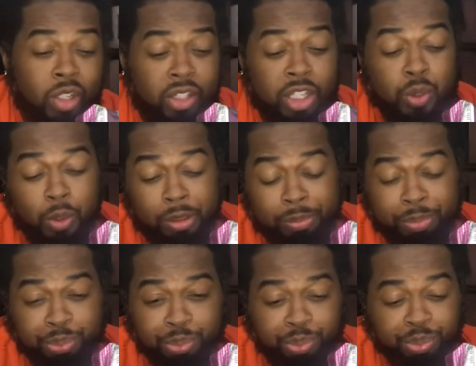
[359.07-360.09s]
This one,
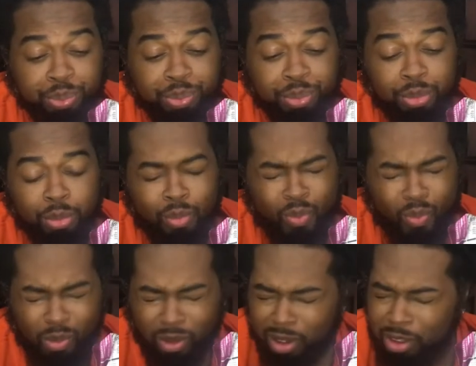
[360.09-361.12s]

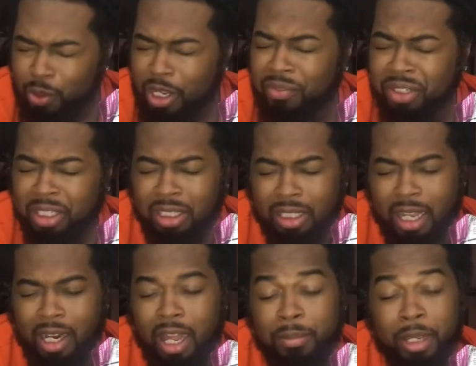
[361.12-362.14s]
you definitely get
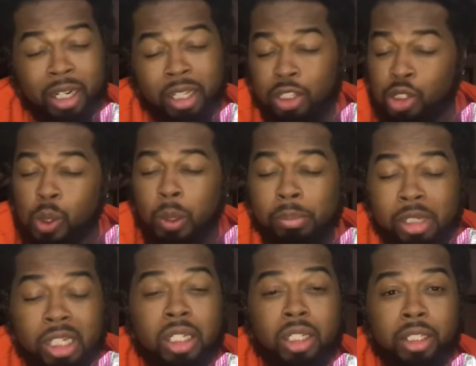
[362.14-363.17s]
that hot, man. It hits
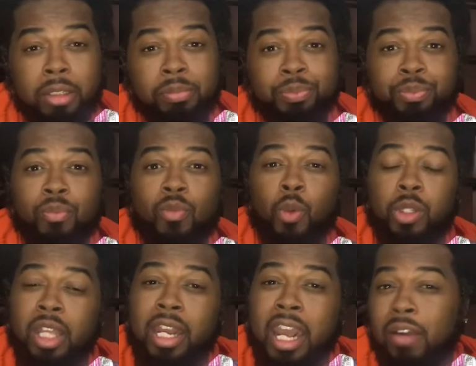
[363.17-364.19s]
immediately with
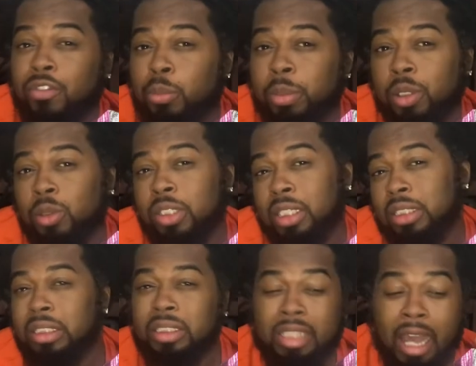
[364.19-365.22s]
that after pickle taste.
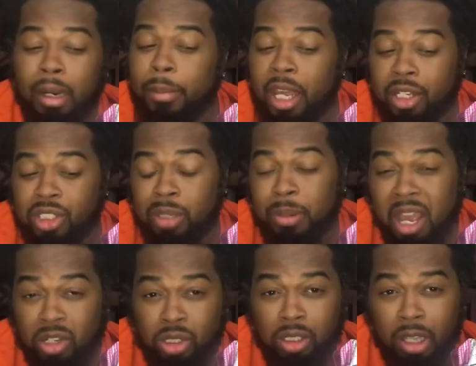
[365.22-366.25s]
It's not a bad chip,
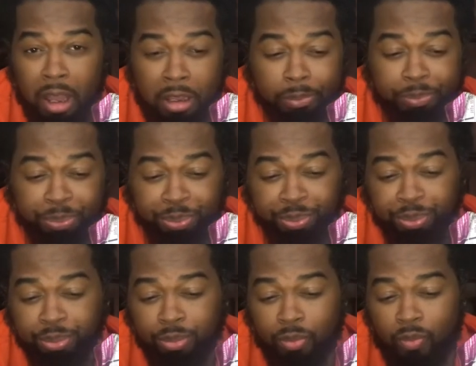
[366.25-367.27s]
actually.
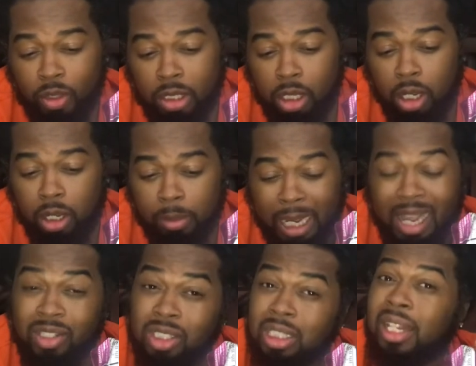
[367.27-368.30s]
Yo, I
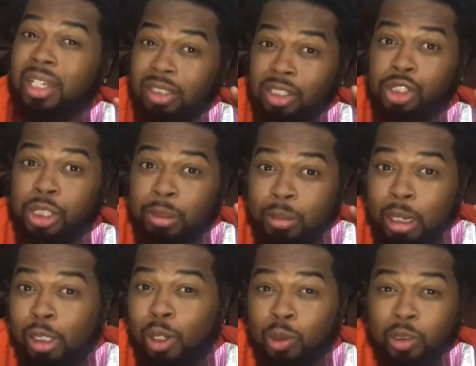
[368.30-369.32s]
actually like this chip. I
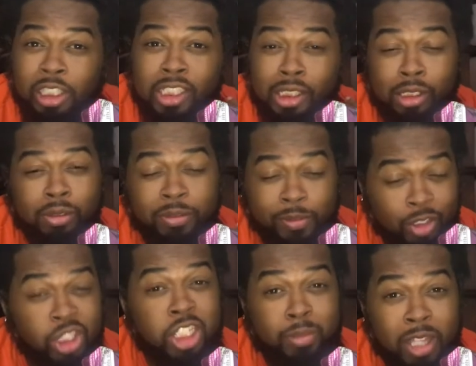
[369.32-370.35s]
know it doesn't
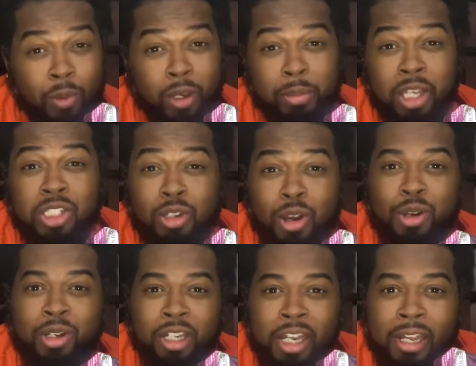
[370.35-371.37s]
seem that way based on
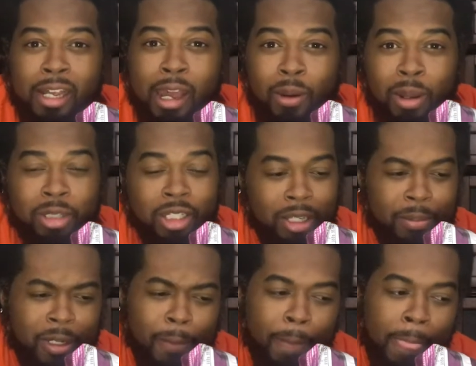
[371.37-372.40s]
how I'm looking,
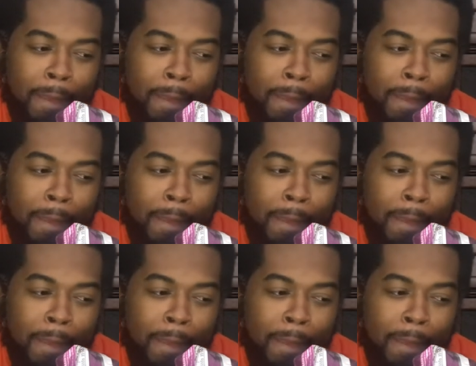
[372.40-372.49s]
but